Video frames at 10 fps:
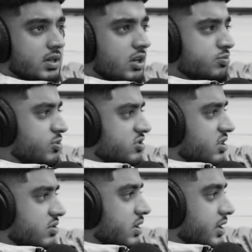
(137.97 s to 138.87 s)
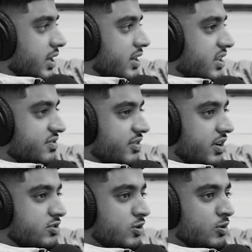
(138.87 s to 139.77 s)
And I was buzzing. I was like, yeah, that's
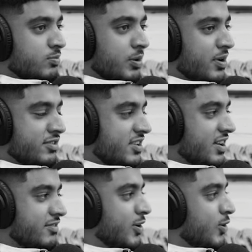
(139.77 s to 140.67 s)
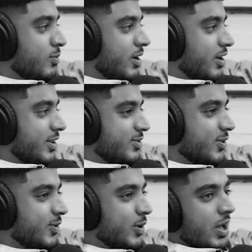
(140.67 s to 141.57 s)
fine. So my parents didn't have a clue about it.
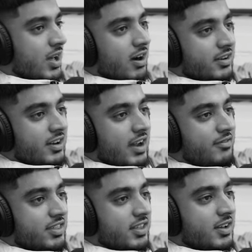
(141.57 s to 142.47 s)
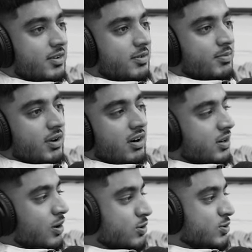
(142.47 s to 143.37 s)
So I done everything
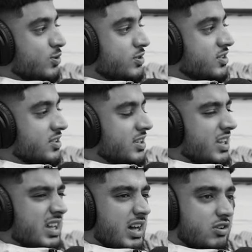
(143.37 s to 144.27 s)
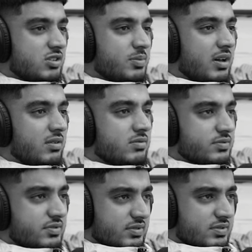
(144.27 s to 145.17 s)
behind closed doors. I was about
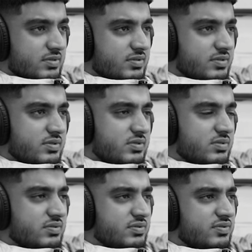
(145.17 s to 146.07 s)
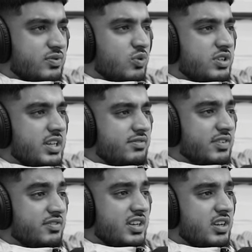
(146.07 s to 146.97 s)
14,
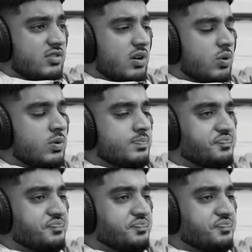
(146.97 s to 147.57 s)
15 years old.